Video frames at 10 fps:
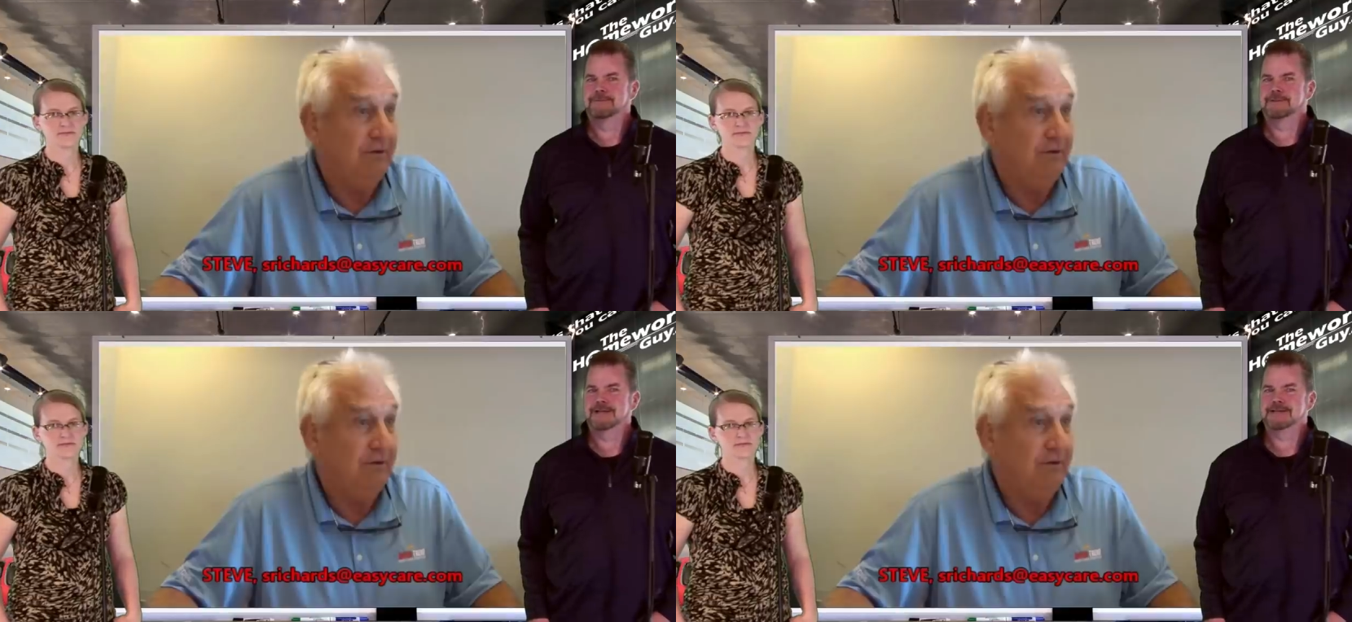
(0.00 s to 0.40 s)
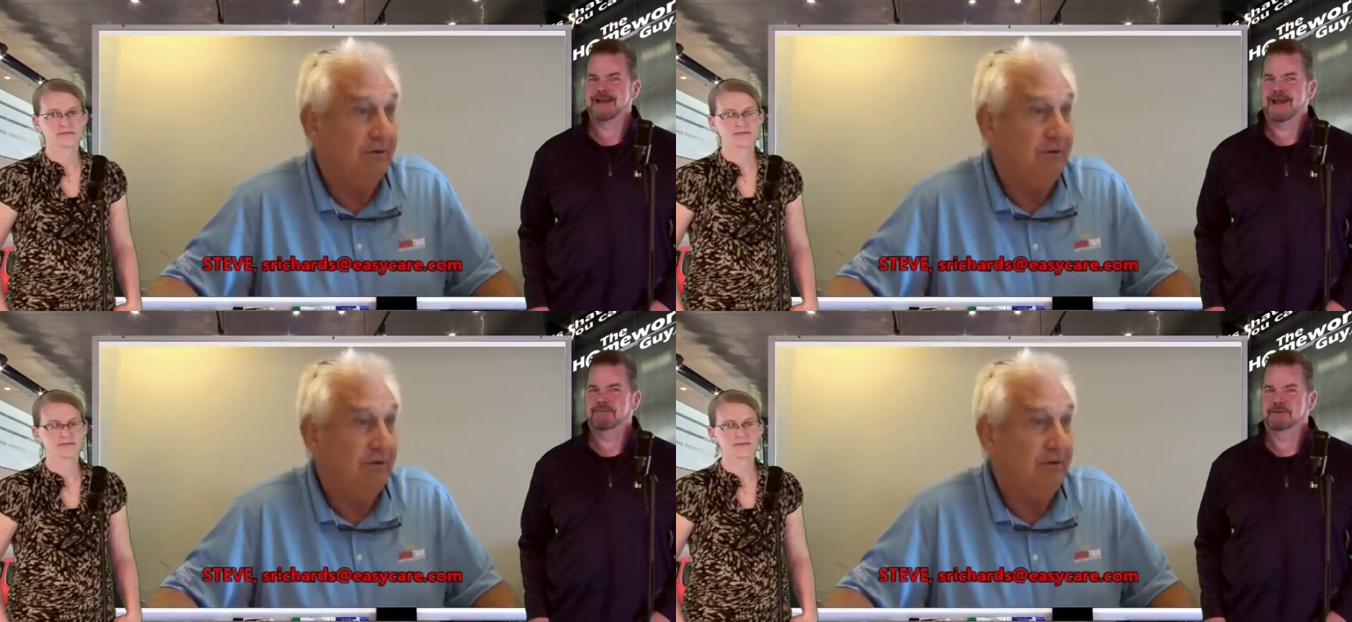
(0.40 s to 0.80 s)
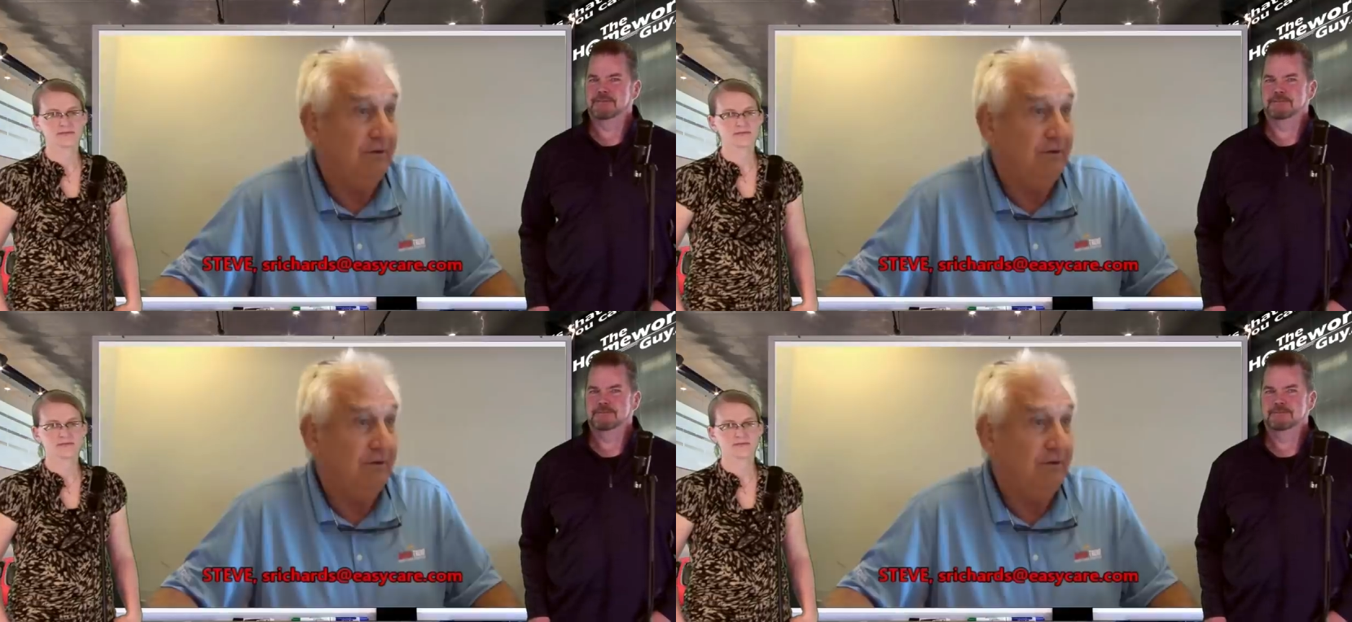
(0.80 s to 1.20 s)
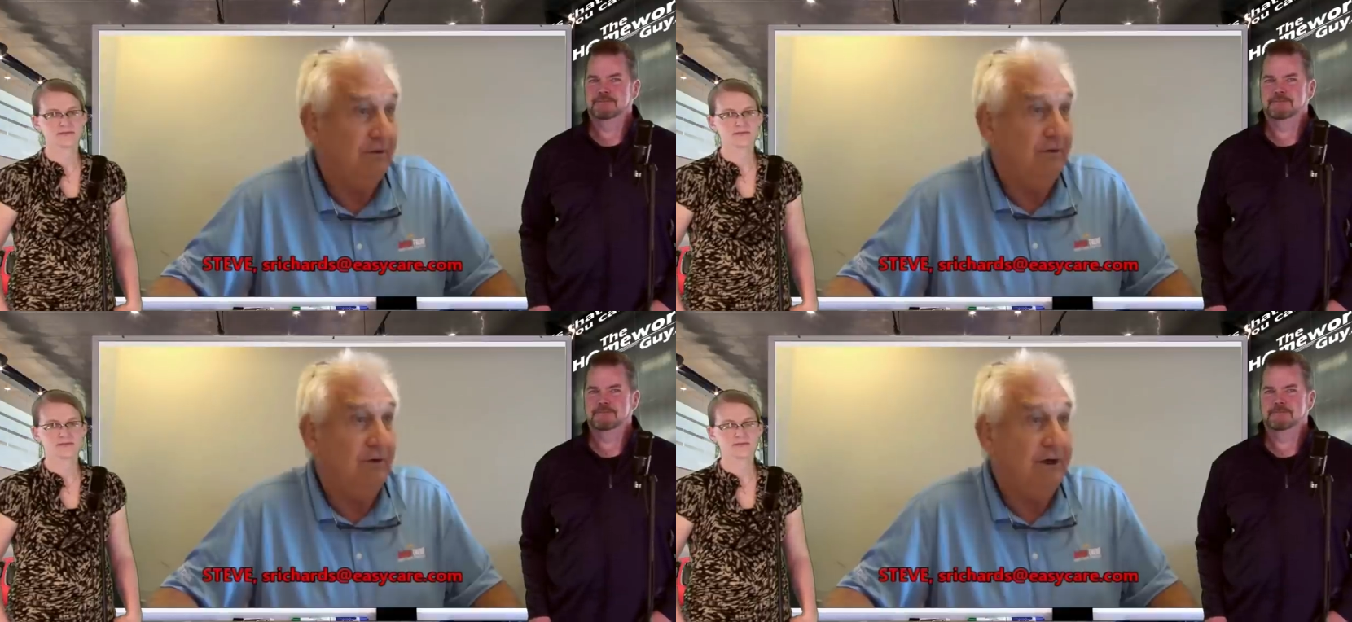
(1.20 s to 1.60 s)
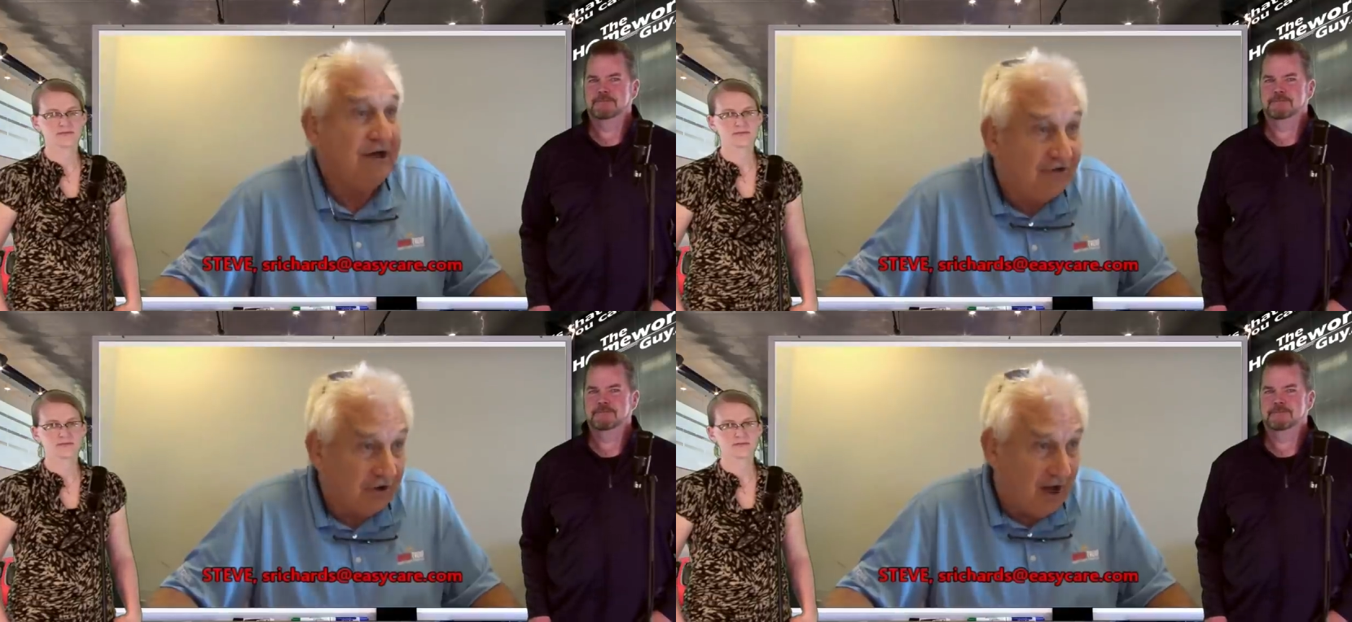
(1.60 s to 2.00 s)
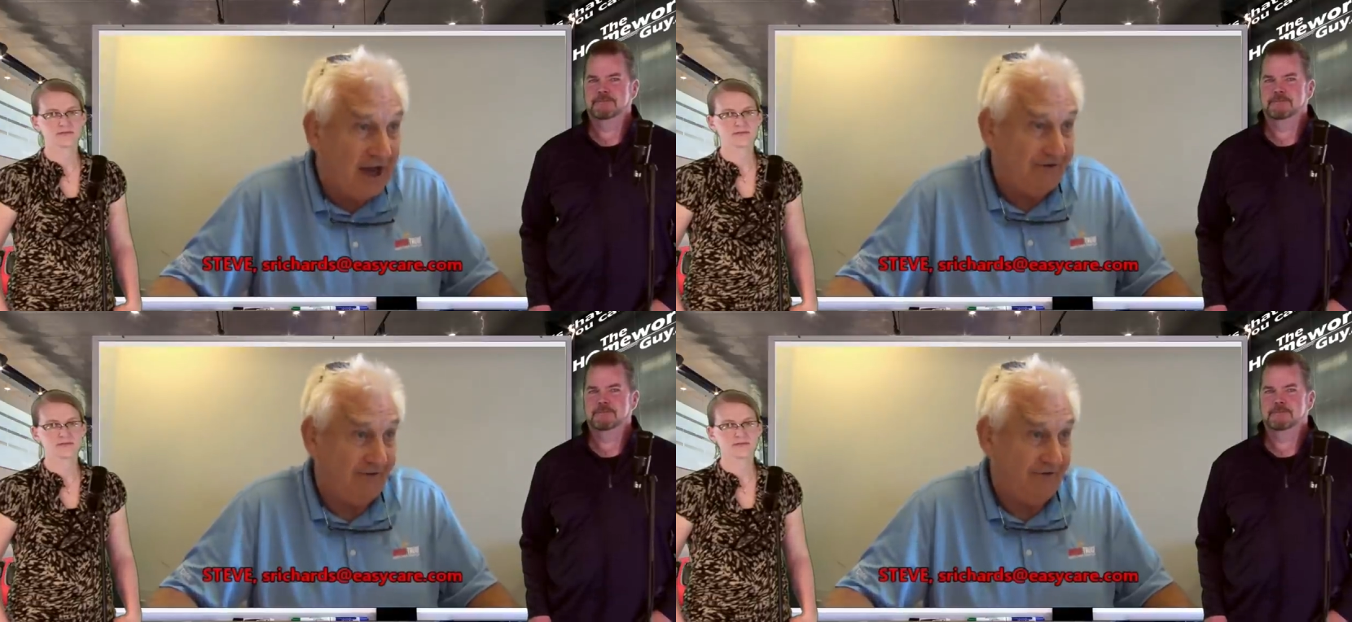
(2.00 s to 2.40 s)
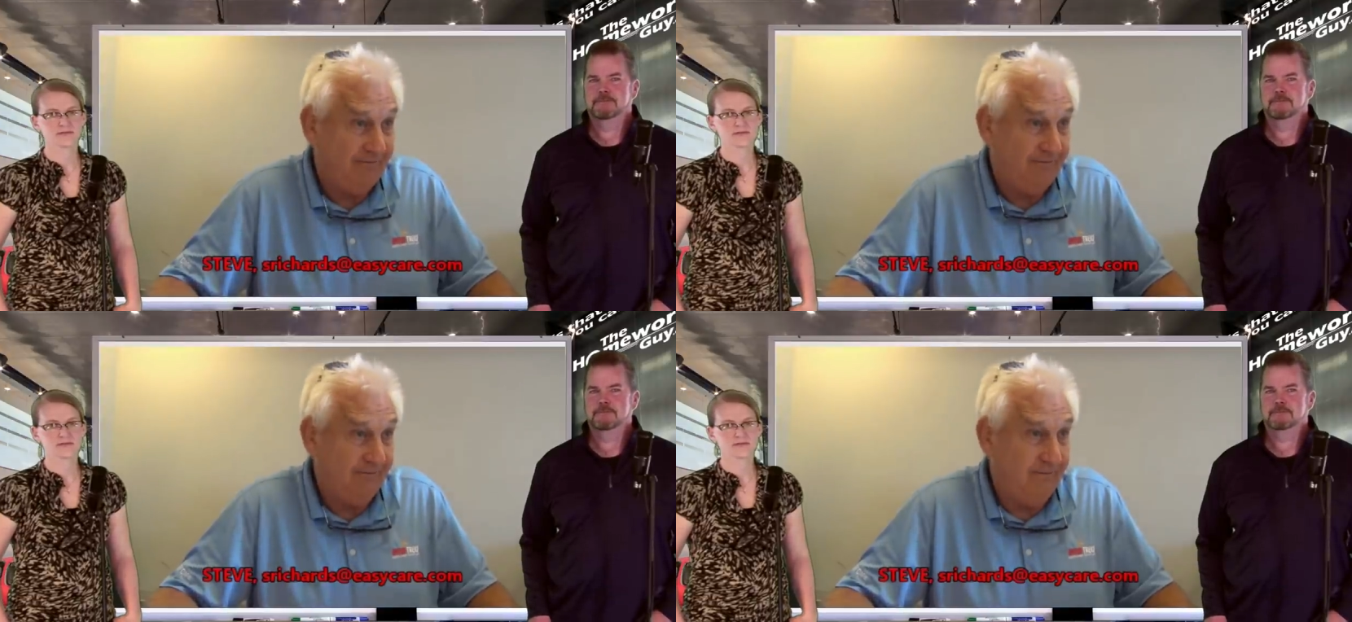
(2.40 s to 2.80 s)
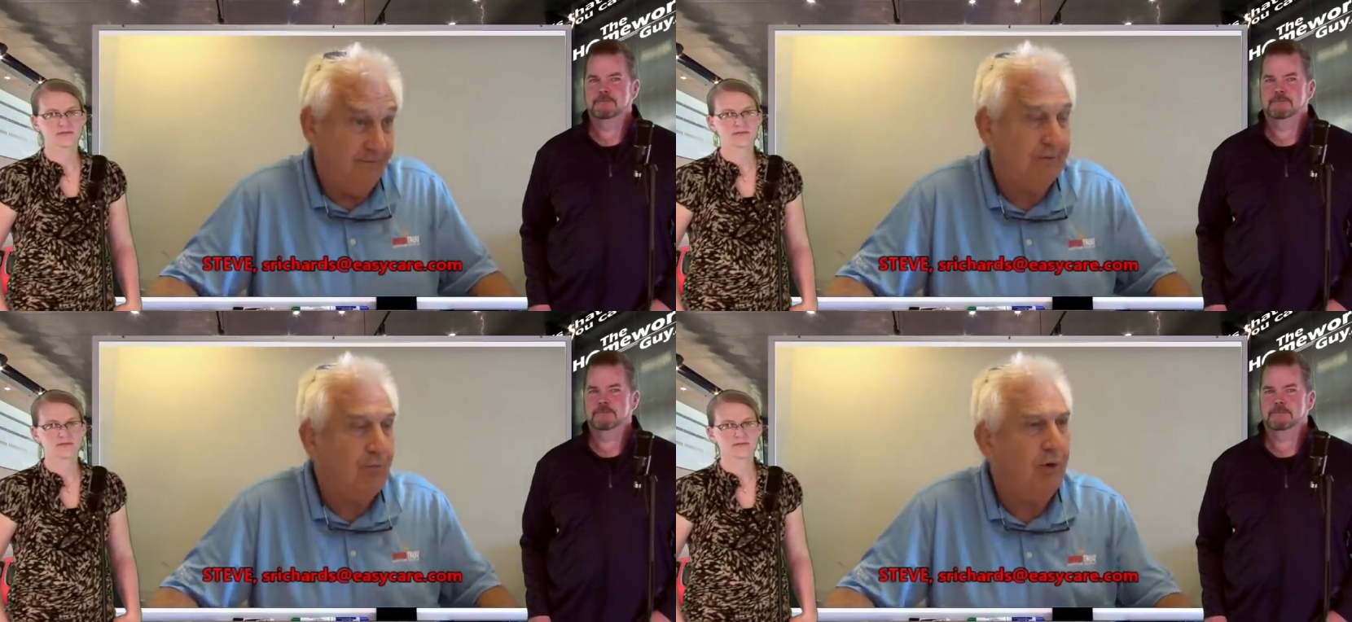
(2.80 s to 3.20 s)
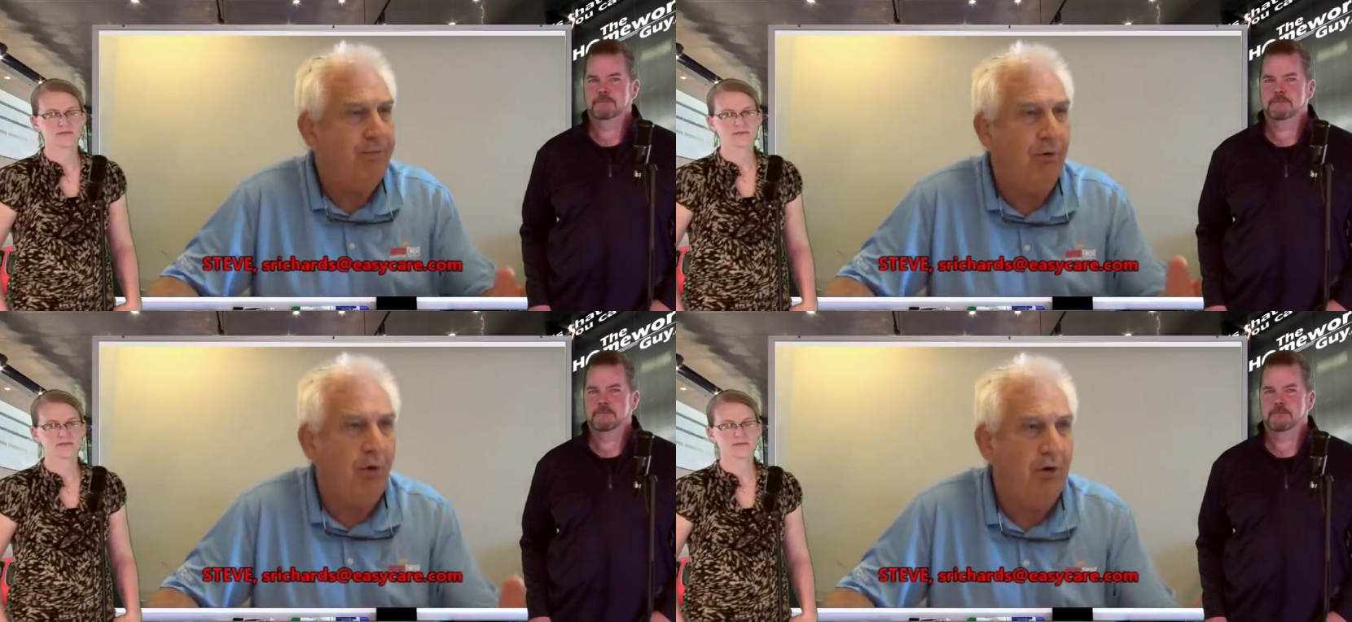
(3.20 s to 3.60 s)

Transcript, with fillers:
Speaker 1: Doesn't happen.
Speaker 2: It's a lot, but more